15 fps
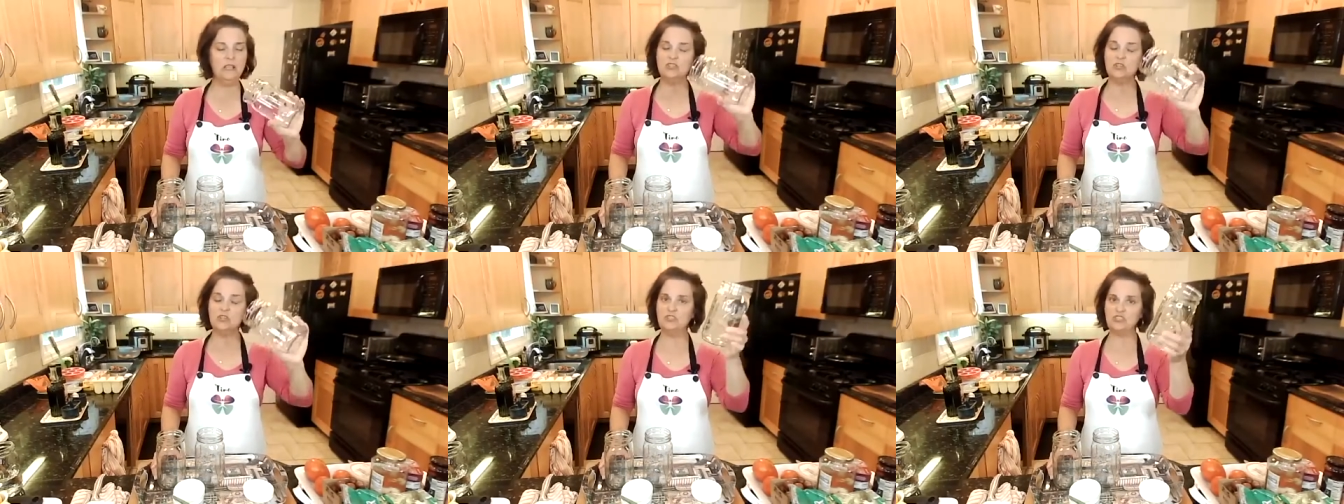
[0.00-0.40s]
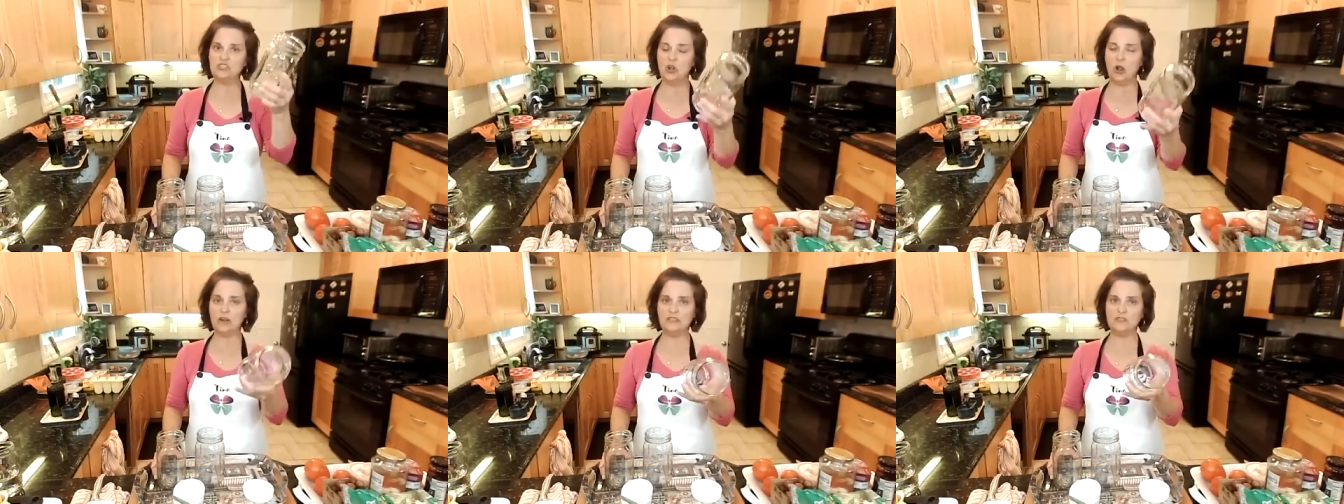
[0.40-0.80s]
So it
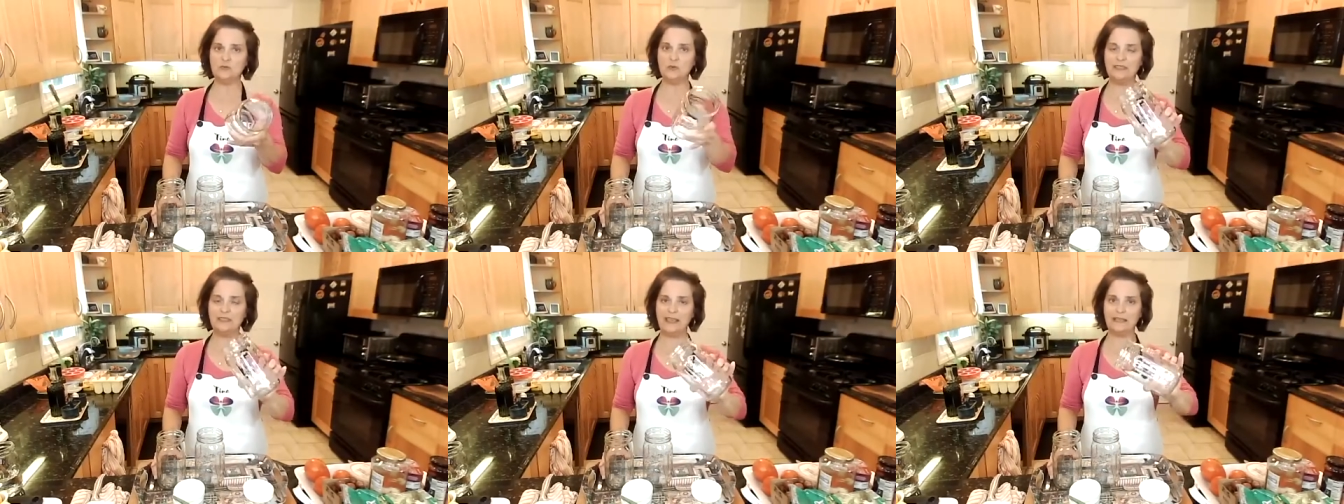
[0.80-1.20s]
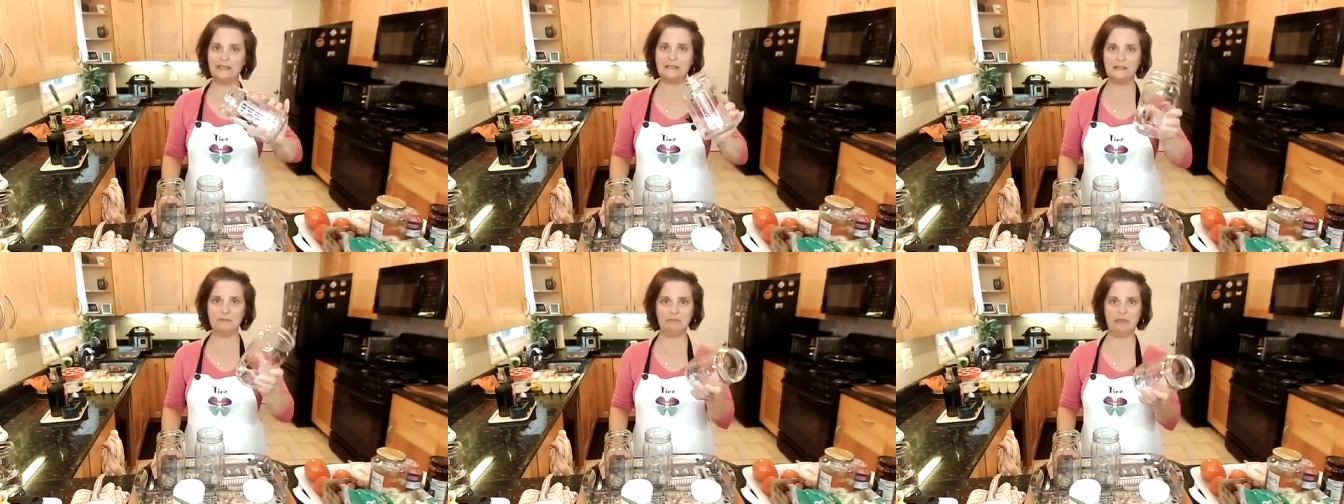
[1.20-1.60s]
starts with getting
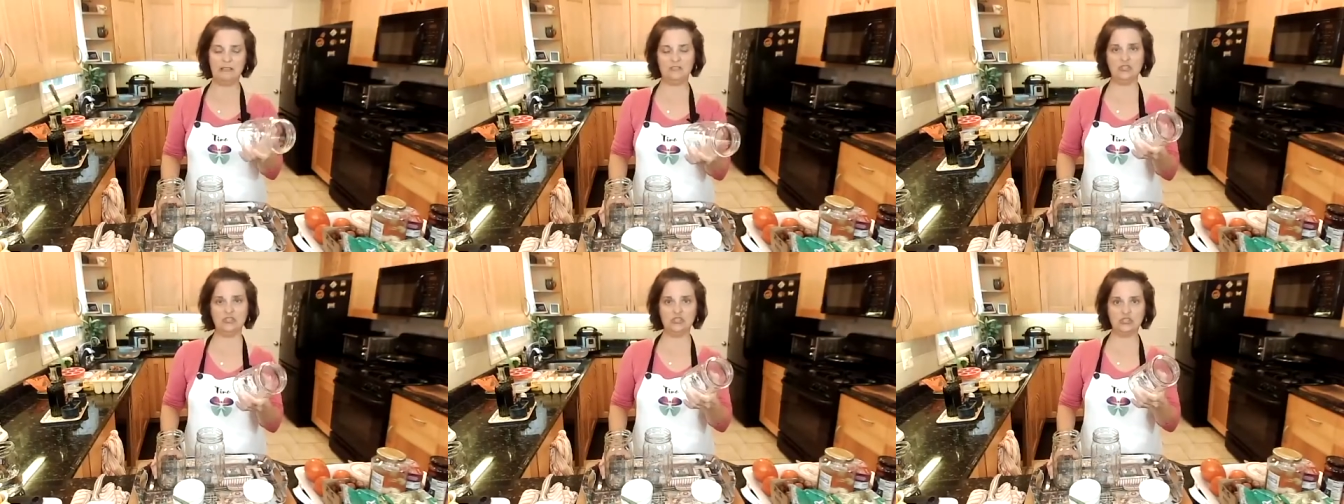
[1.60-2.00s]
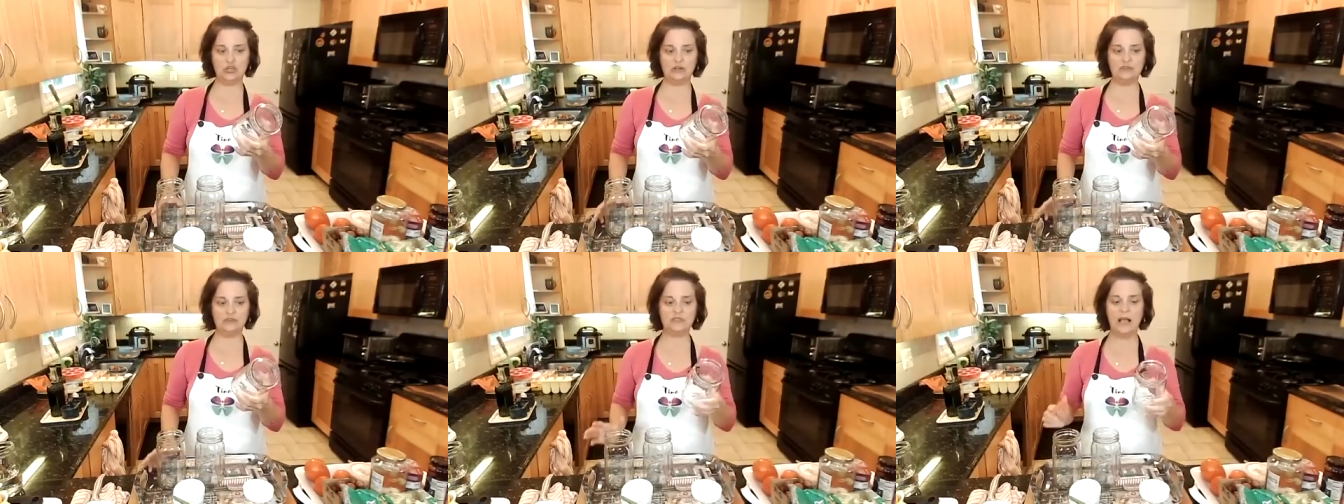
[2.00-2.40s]
some mason
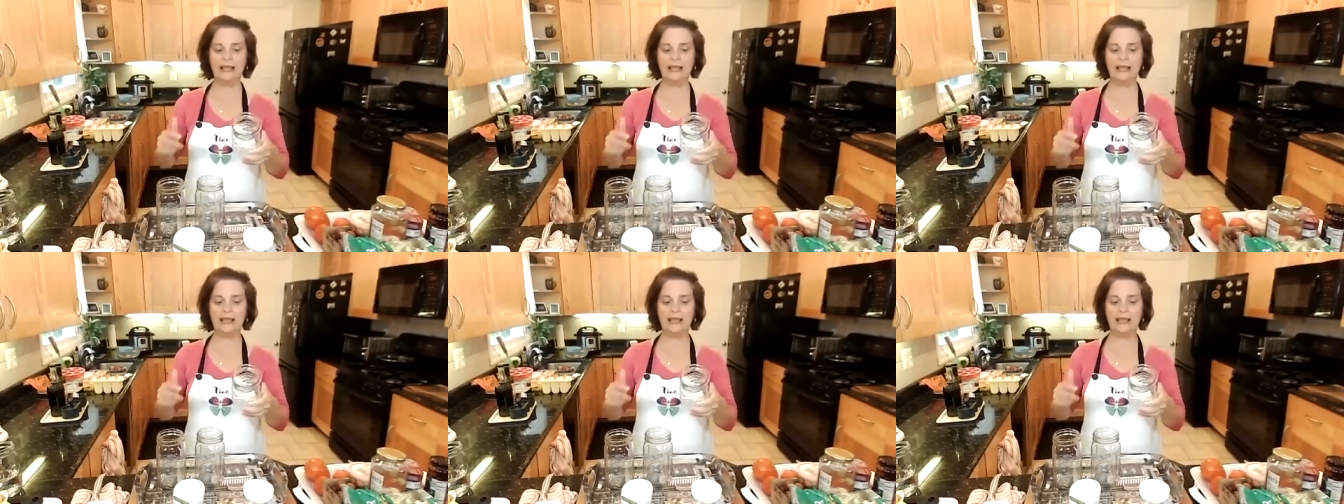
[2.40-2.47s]
jars.